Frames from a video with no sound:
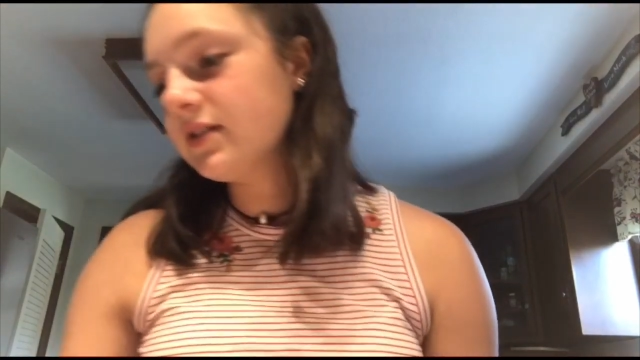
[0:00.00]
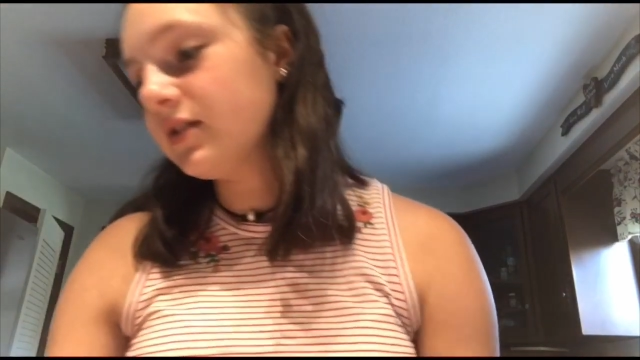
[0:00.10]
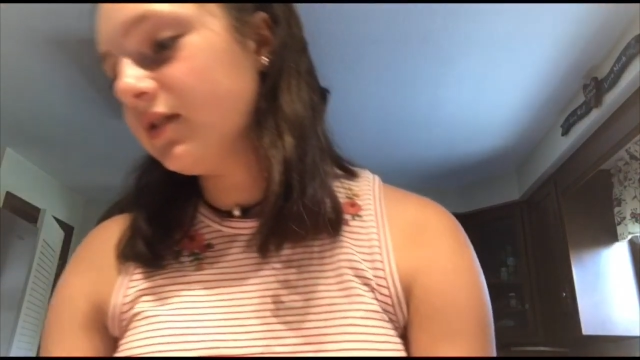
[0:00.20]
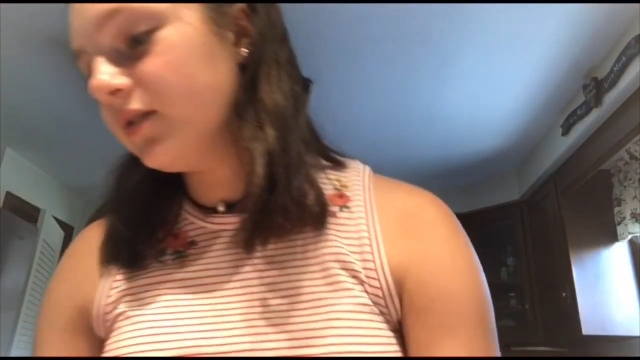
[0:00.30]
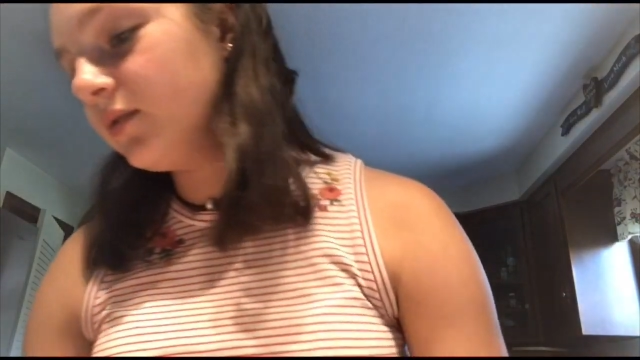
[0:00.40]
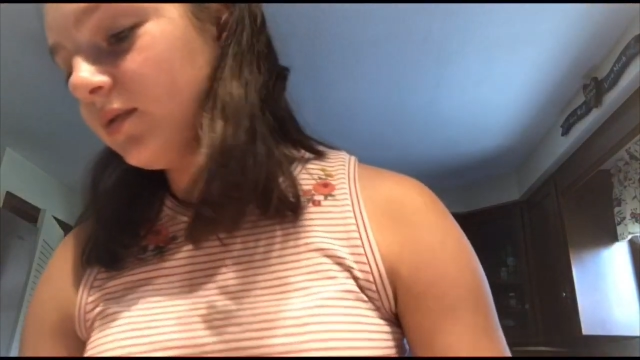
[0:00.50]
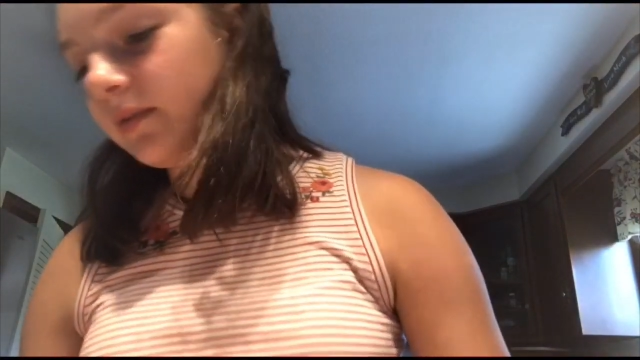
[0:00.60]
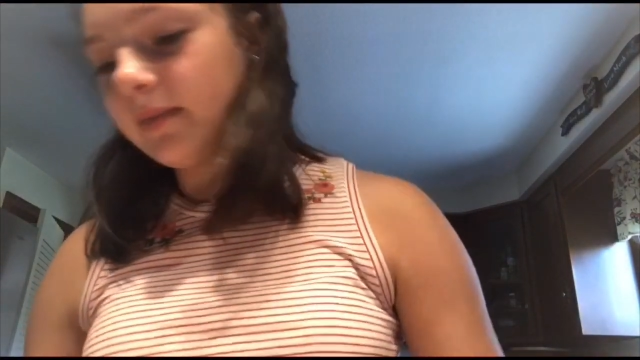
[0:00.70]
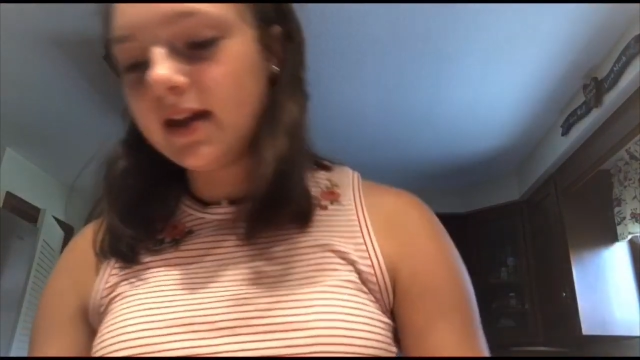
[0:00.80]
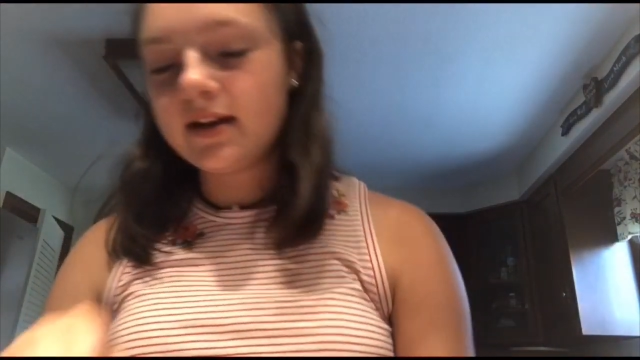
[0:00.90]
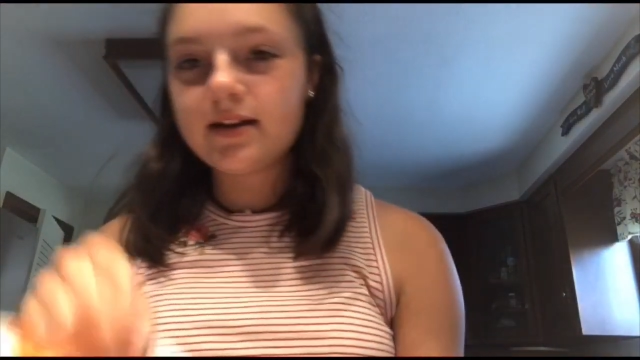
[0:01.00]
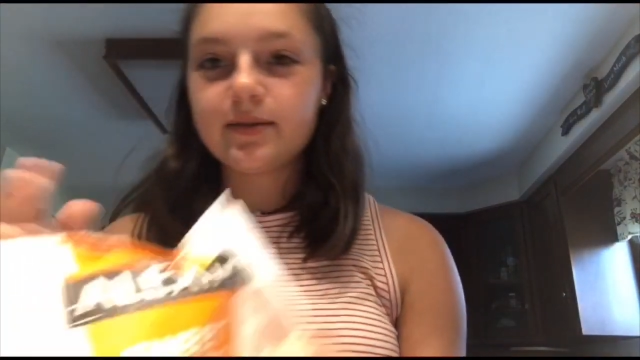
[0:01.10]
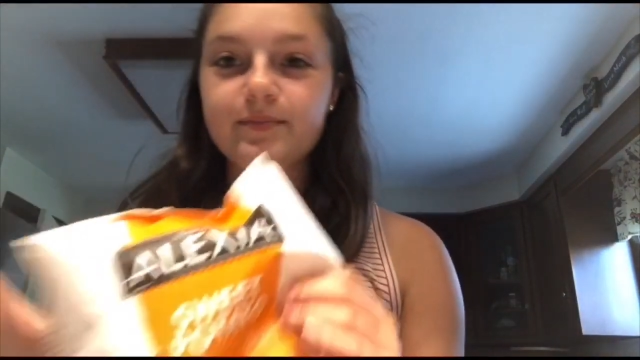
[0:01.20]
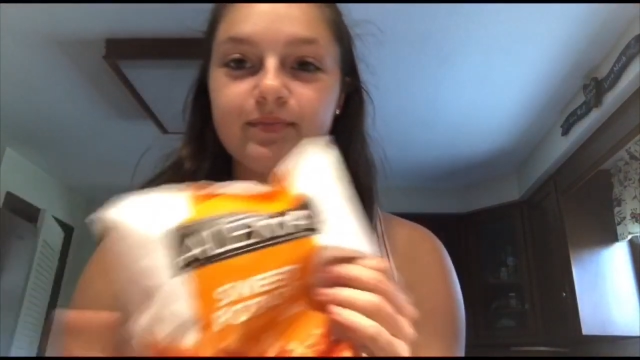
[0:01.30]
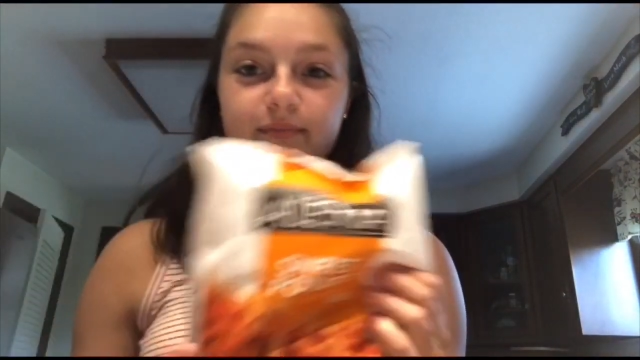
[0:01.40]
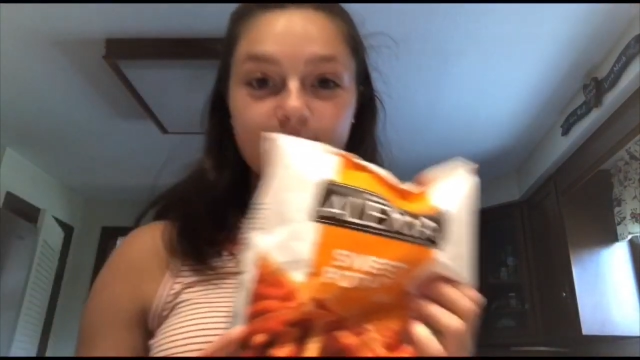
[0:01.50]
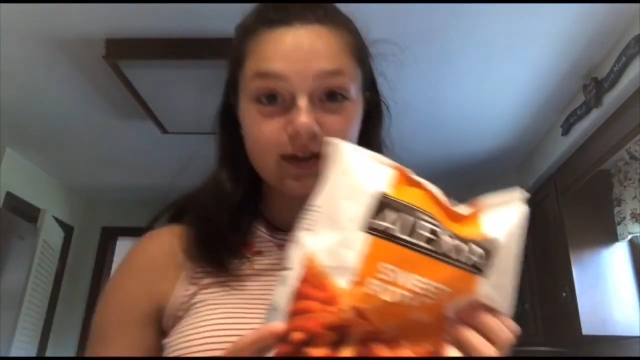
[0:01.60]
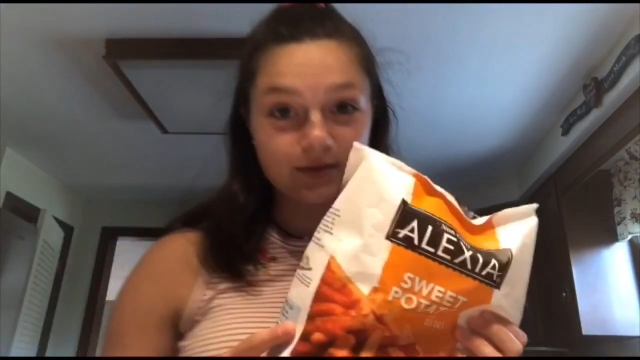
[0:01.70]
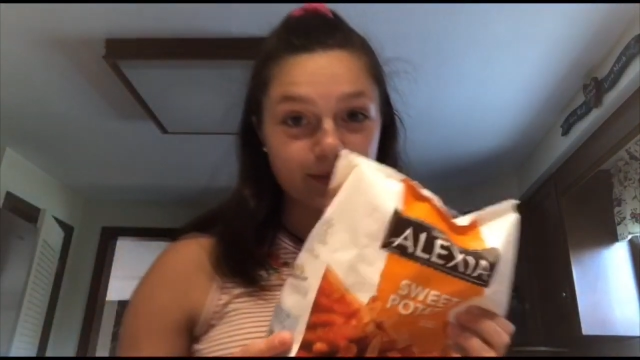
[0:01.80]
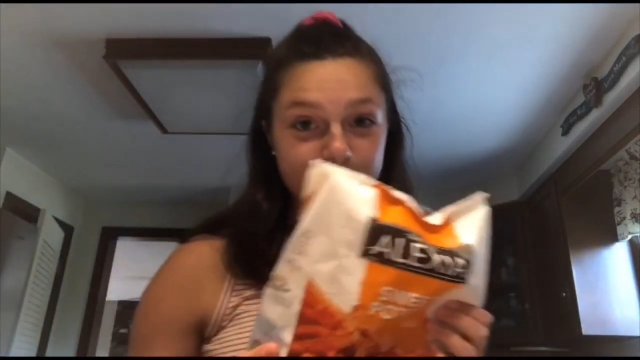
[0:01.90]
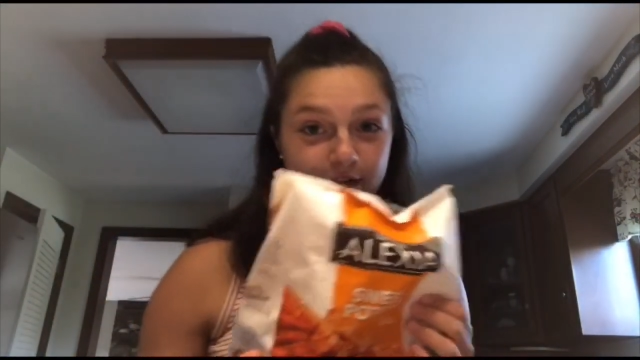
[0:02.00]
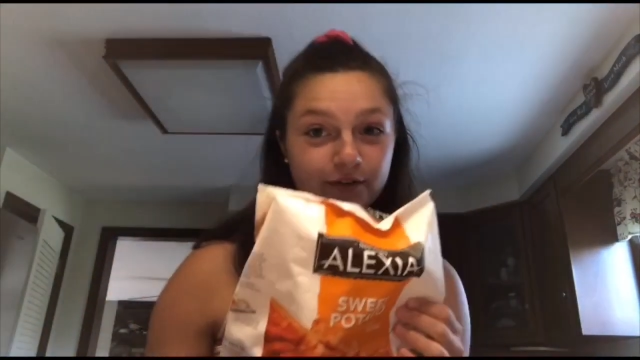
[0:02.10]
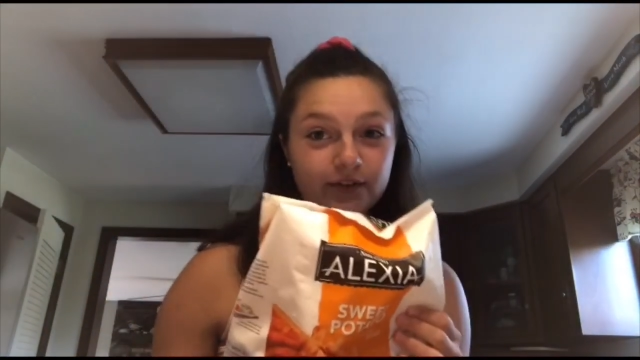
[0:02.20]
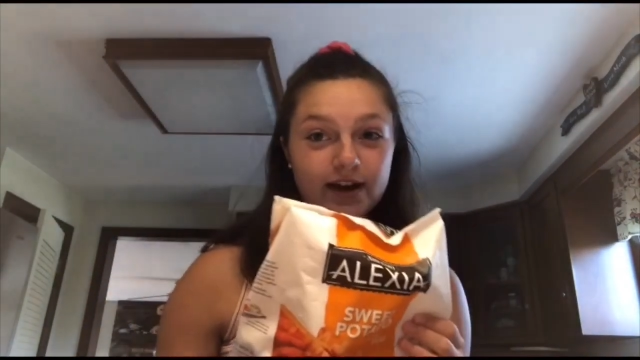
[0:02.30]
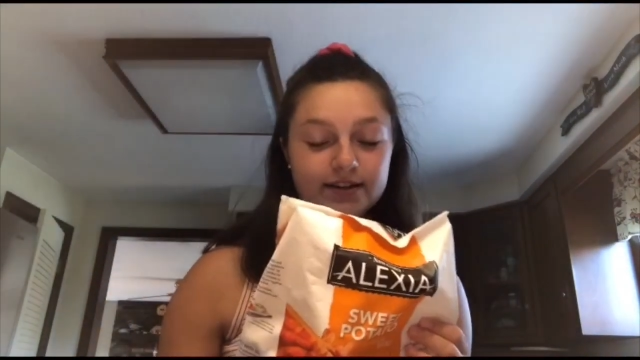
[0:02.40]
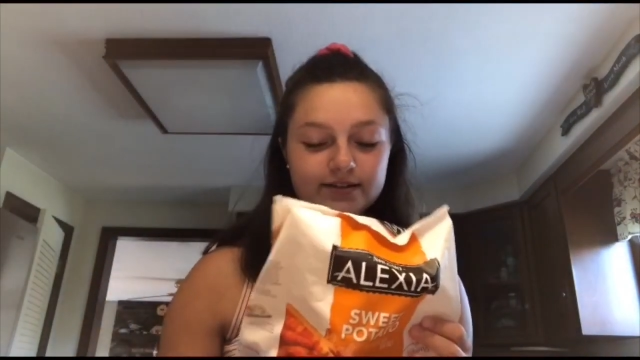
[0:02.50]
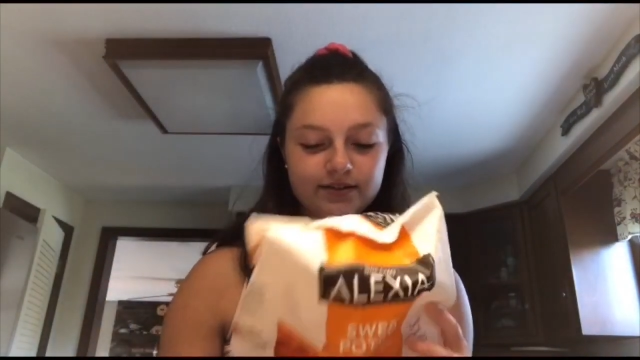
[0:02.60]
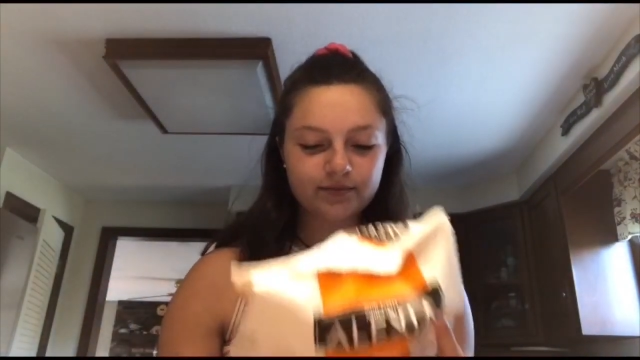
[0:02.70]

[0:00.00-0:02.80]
to make sweet potato fries.